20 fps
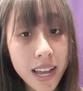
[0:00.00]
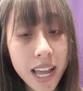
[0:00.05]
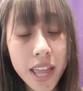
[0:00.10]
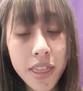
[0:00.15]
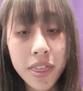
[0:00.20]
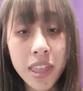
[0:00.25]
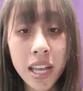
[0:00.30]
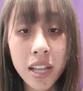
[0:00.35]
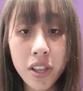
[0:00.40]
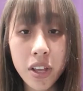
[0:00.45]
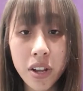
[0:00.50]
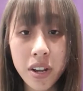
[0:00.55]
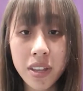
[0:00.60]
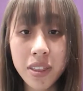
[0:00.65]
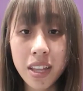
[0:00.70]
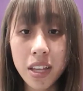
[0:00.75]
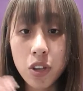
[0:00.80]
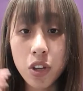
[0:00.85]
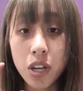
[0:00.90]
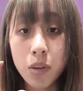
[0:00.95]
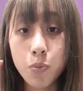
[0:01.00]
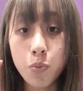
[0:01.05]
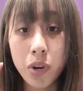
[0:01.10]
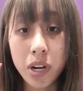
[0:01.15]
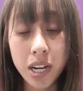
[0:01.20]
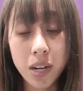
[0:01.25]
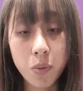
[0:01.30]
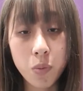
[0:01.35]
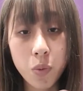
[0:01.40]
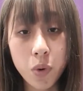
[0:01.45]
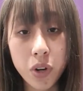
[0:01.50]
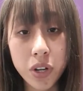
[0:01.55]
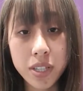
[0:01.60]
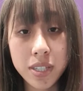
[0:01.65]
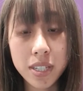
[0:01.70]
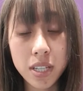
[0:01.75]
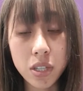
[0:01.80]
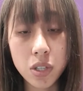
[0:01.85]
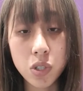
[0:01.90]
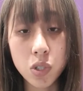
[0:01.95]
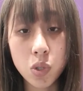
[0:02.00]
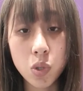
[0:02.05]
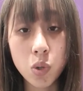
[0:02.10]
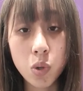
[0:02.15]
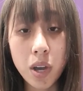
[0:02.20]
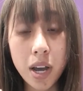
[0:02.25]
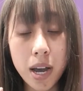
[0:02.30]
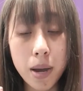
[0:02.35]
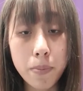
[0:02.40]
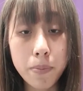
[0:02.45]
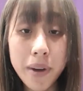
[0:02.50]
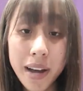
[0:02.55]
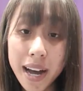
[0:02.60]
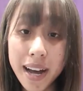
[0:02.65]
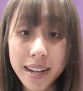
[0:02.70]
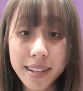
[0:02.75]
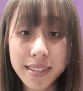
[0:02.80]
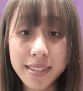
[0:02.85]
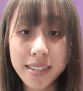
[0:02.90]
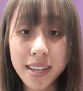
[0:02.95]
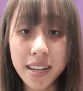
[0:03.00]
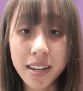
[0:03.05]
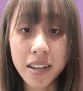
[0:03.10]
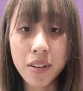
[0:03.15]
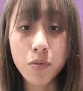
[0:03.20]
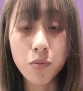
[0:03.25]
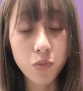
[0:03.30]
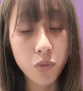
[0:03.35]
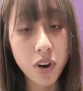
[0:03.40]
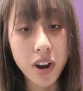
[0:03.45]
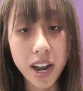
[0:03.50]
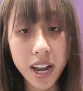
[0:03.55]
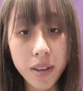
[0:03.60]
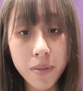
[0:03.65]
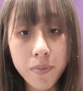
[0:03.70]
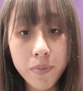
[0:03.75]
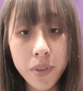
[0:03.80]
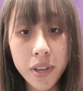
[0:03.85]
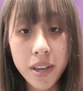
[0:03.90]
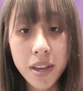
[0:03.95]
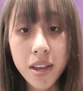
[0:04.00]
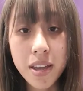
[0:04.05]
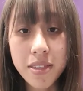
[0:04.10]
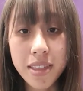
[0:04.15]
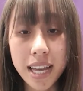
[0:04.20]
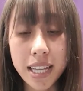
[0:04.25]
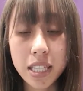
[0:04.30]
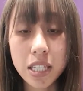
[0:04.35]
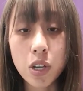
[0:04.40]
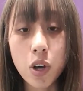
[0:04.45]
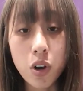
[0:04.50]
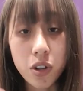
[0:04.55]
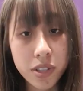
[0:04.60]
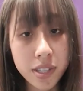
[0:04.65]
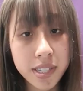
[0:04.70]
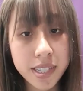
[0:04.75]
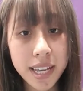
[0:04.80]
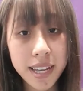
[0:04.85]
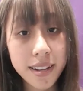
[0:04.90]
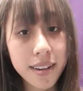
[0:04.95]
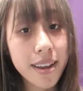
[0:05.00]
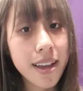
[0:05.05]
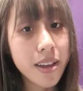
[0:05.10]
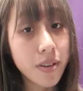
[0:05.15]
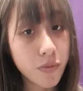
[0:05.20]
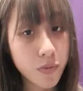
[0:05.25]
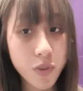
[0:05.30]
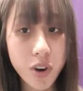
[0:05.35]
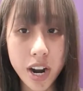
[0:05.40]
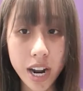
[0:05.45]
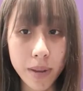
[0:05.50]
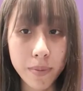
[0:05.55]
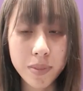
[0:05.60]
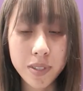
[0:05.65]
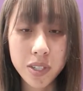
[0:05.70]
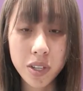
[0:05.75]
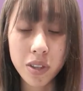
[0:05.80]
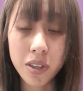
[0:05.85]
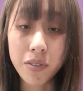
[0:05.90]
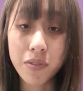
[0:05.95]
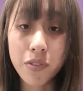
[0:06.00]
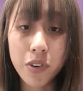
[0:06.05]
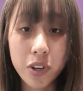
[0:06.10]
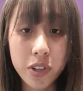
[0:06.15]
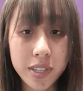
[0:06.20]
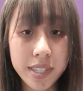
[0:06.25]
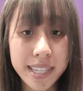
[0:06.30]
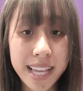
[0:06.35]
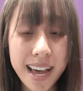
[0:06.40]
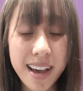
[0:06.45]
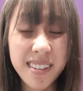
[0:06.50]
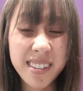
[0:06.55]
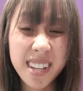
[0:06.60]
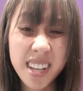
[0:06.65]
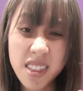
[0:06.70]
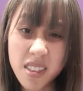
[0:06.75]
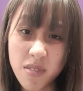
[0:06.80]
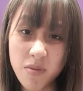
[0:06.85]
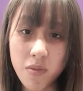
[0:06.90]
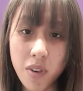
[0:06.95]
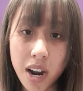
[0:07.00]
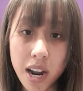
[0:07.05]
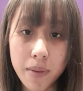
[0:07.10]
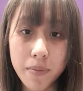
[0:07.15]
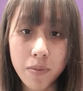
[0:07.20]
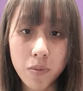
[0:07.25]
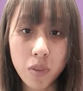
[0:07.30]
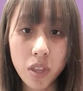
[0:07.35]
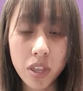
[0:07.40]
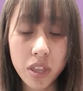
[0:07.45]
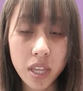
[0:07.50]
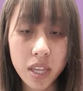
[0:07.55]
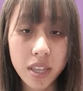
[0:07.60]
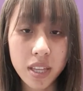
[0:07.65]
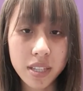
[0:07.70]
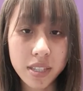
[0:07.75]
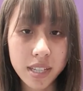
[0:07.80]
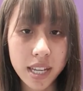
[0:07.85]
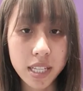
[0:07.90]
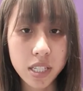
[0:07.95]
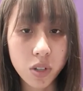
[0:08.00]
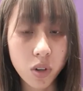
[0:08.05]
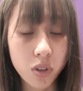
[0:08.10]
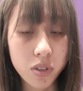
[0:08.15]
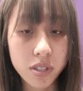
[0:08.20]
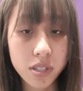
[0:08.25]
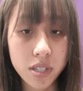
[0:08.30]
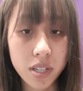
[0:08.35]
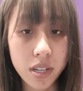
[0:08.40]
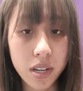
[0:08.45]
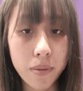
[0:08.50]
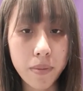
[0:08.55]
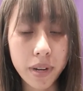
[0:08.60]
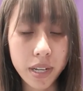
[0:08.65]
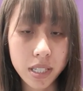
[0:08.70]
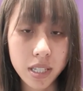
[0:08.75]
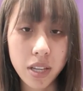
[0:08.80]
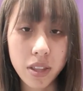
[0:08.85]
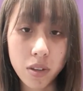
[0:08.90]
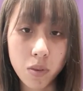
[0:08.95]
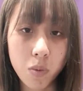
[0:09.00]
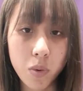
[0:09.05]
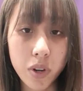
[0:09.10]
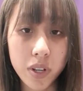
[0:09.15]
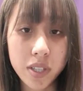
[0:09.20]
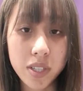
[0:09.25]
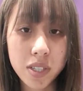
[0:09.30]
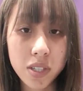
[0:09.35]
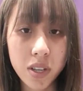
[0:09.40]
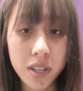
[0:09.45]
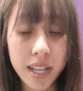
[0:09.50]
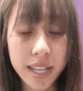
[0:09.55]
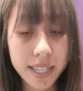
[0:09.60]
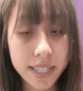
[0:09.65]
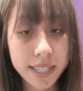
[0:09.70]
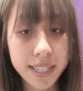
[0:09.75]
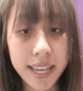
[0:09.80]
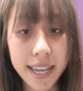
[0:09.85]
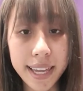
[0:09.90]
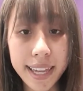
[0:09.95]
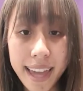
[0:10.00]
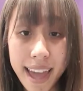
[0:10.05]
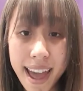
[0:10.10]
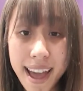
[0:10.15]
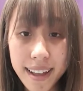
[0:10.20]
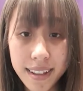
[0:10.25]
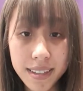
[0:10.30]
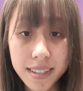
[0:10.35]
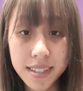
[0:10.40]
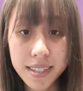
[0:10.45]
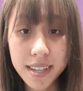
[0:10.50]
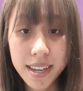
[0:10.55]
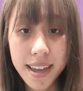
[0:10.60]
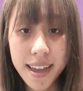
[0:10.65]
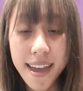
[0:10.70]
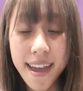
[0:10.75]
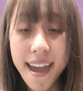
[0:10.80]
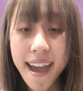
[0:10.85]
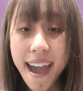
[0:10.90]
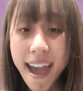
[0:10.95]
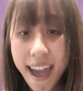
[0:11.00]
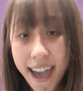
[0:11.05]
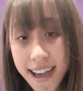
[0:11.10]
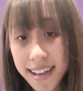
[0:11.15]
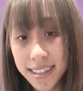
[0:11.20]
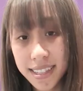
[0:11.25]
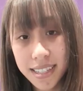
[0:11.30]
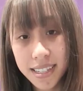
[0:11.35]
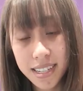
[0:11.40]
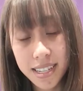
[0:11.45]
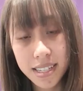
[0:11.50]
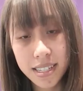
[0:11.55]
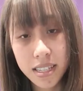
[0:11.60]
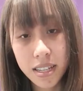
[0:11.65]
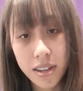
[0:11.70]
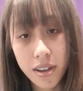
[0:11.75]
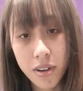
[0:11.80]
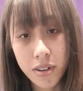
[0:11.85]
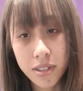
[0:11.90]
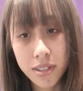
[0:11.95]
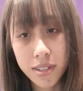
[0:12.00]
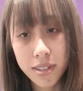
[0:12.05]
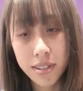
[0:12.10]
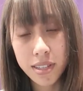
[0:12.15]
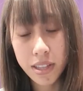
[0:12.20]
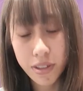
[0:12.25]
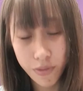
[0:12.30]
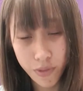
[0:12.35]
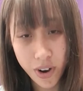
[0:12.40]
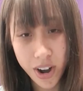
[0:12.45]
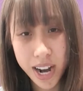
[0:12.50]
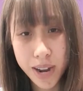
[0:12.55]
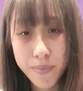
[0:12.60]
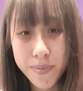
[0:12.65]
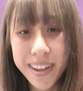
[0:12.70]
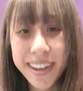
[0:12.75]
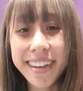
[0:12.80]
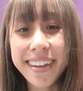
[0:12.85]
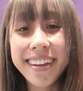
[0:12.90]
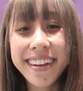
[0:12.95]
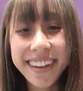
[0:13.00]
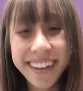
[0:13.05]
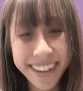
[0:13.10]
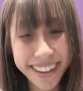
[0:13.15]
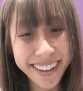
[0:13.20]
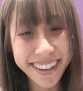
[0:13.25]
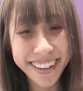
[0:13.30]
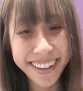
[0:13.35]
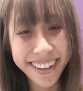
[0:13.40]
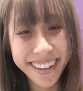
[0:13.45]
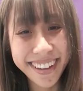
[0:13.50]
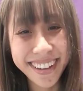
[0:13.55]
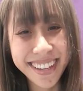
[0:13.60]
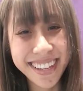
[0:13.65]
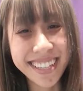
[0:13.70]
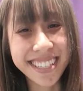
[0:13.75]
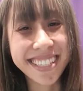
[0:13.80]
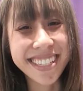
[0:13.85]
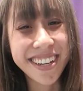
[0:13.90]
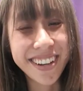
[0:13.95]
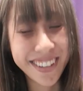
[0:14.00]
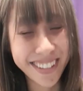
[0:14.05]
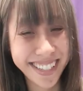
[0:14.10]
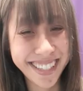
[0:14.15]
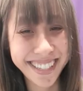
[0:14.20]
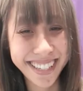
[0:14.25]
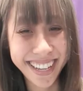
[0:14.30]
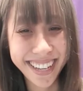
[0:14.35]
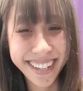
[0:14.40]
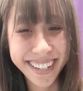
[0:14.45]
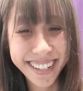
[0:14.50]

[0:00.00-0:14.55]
they're learning that you can break up words into parts. And in rhyme, that's onset and rhyme. So the first sound and the rhyme, the thing that stays constant amongst other words. So let's say cat, at is the rhyme and k is the onset.